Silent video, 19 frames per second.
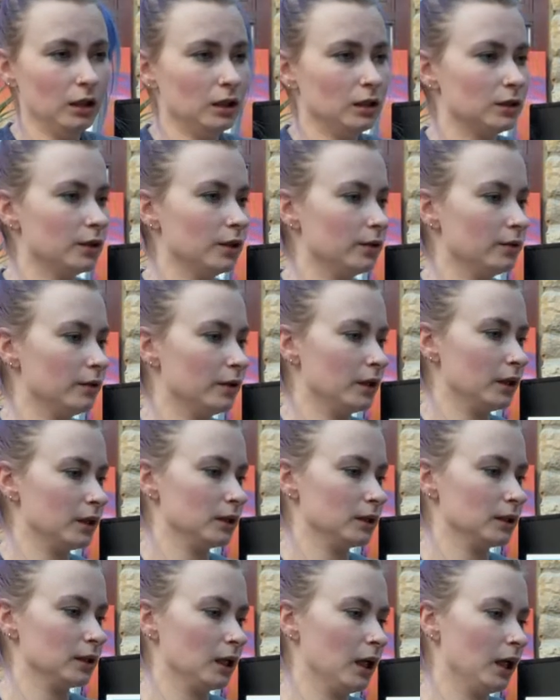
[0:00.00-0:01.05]
do
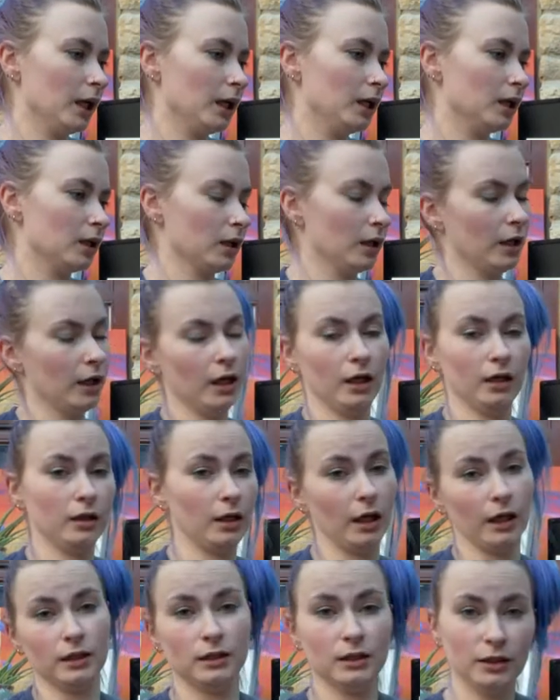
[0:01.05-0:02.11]
things like
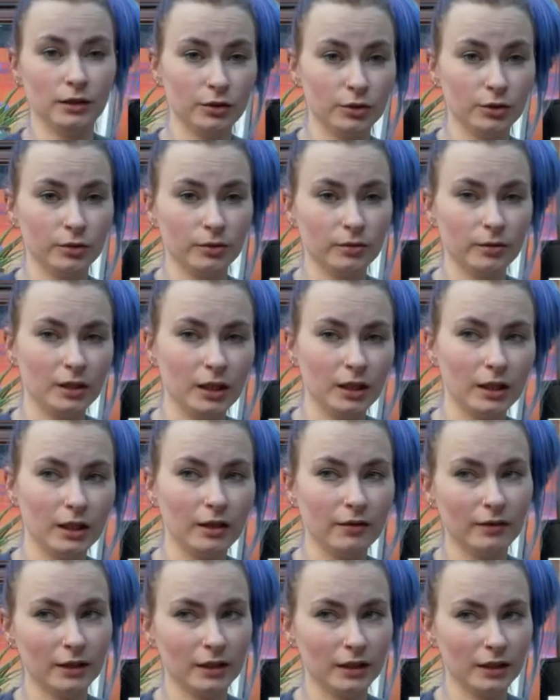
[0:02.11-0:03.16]
getting jewelry and
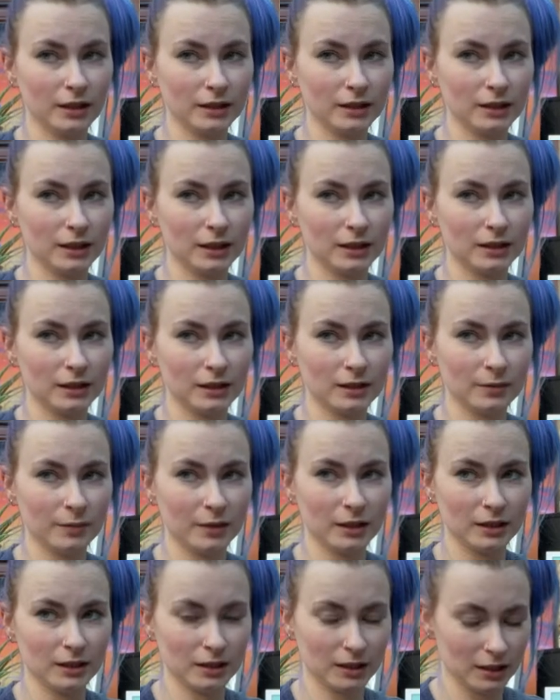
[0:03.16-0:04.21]
giving things to
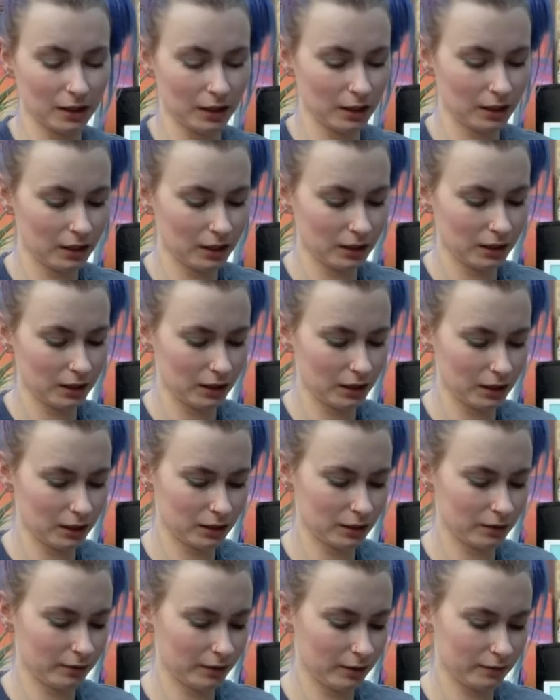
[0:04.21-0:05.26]
customers, then I
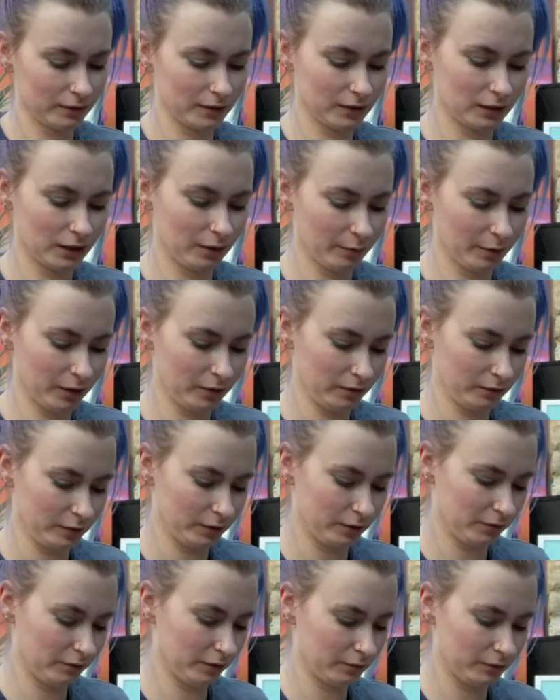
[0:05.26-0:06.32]
don't have to take my gloves
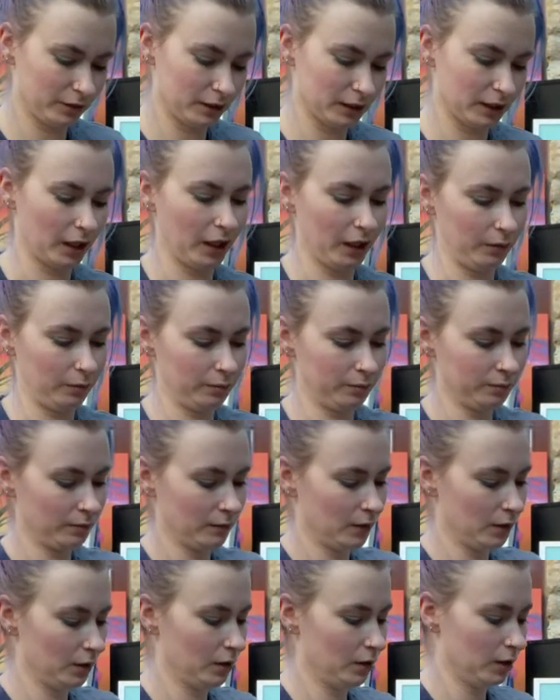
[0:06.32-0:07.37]
off every time.
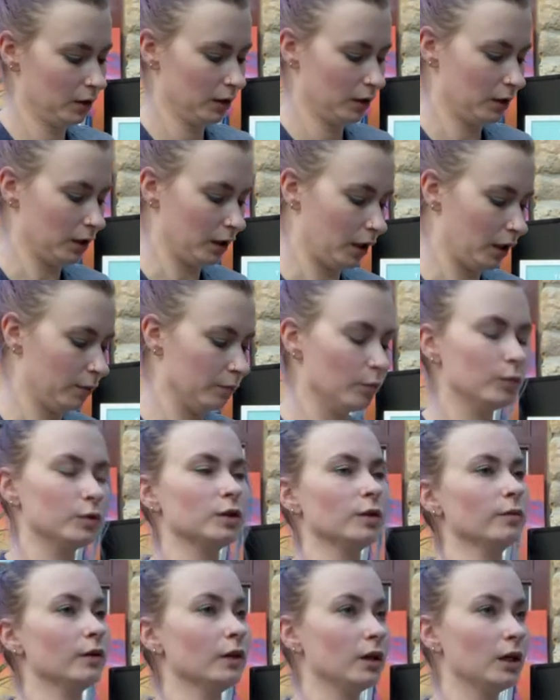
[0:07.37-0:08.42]

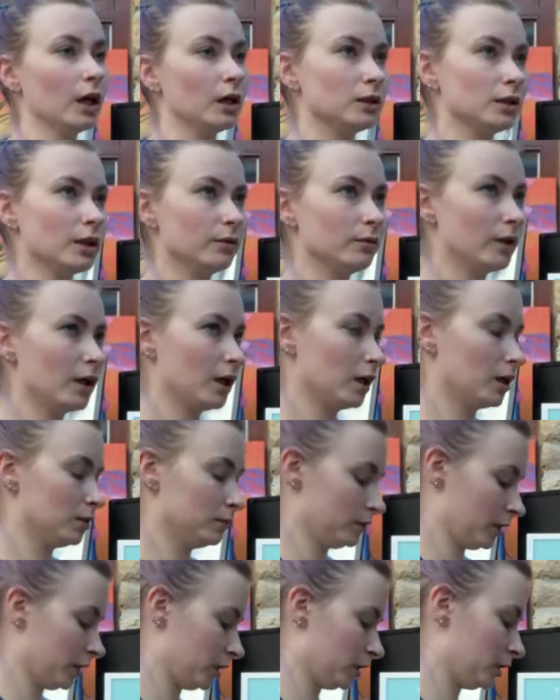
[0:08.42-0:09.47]
Something that I don't
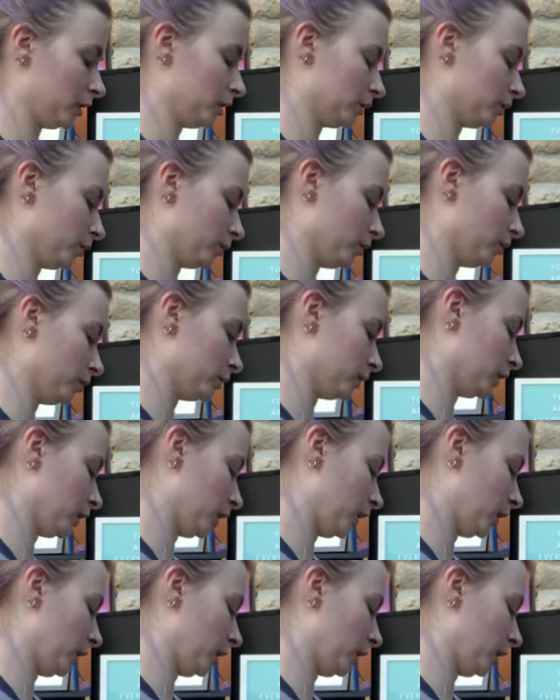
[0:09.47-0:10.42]
have and I need to order